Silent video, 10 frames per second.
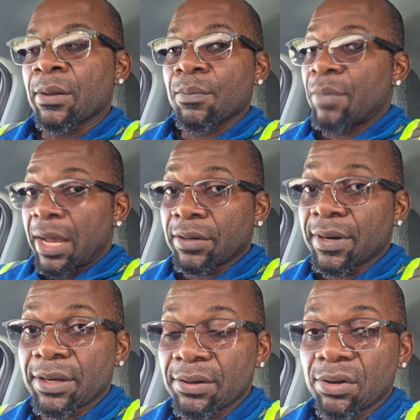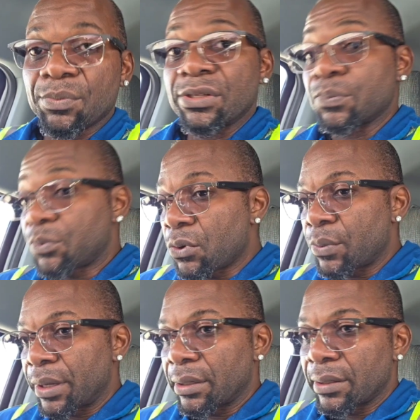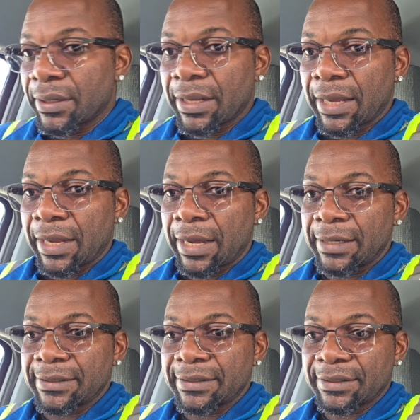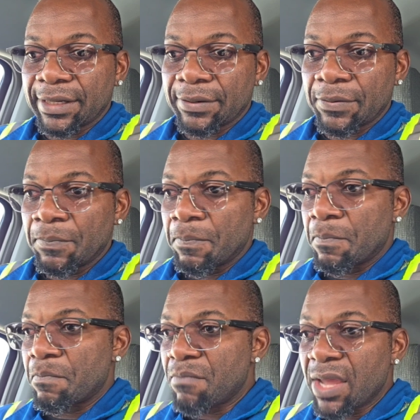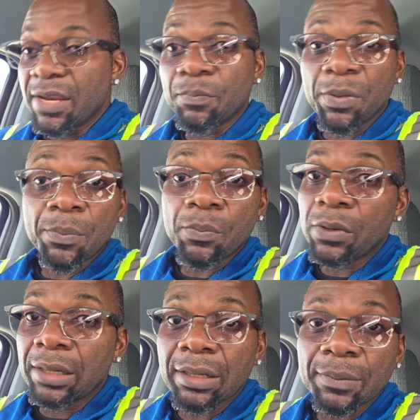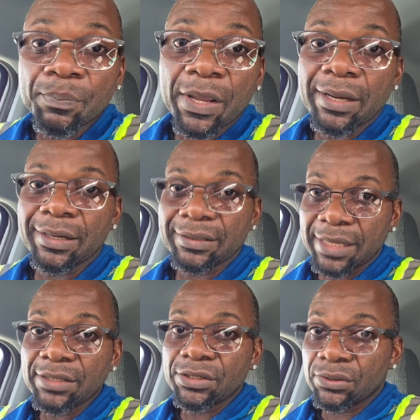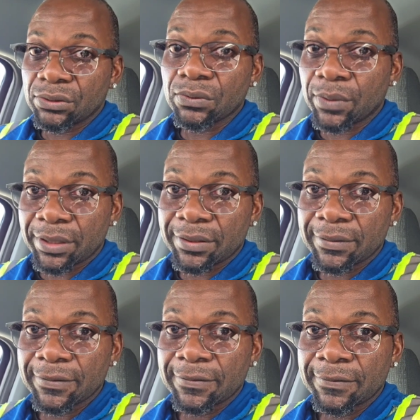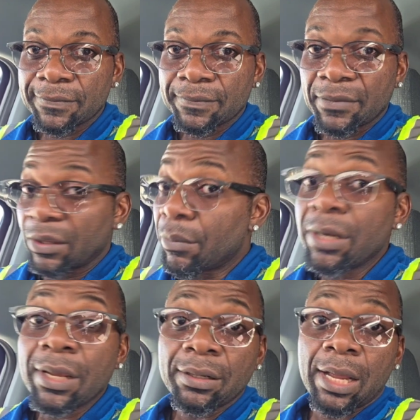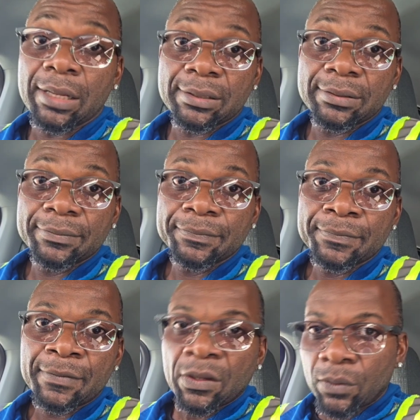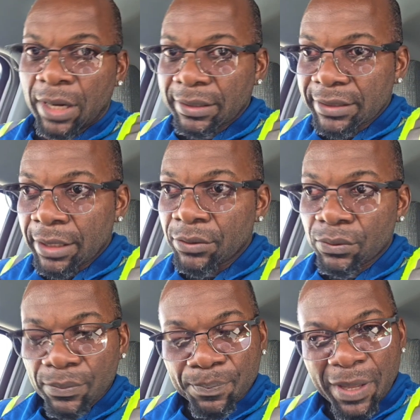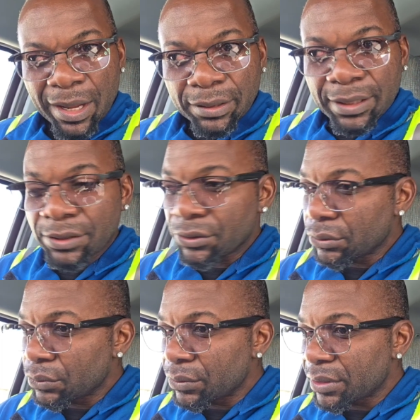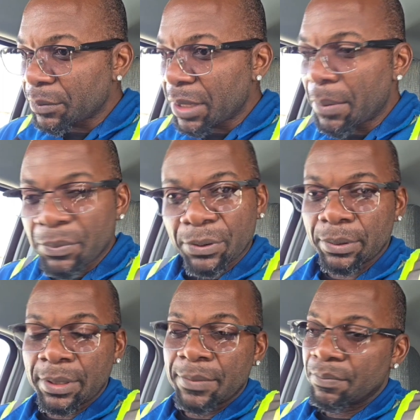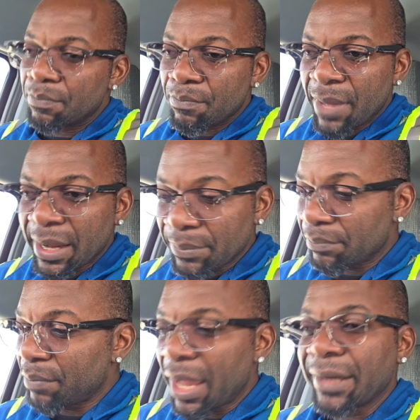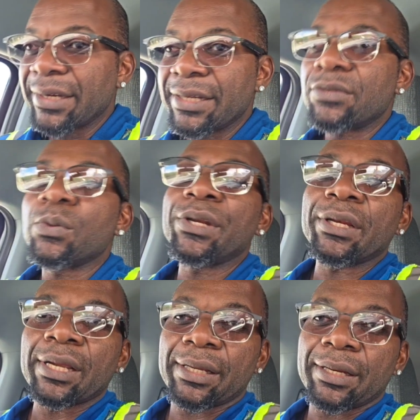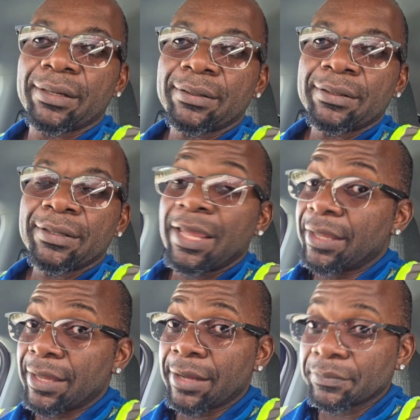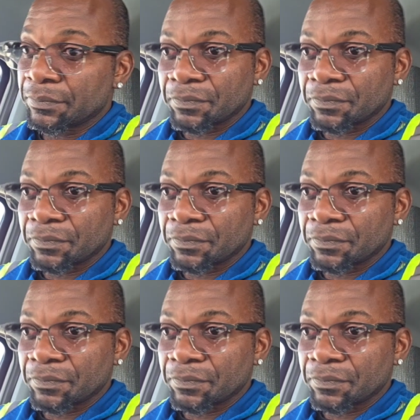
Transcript: macroeconomy is brewing, and still many people are not paying attention to it. Many are not. When I tell you, pay attention to September, mainly 29. Again,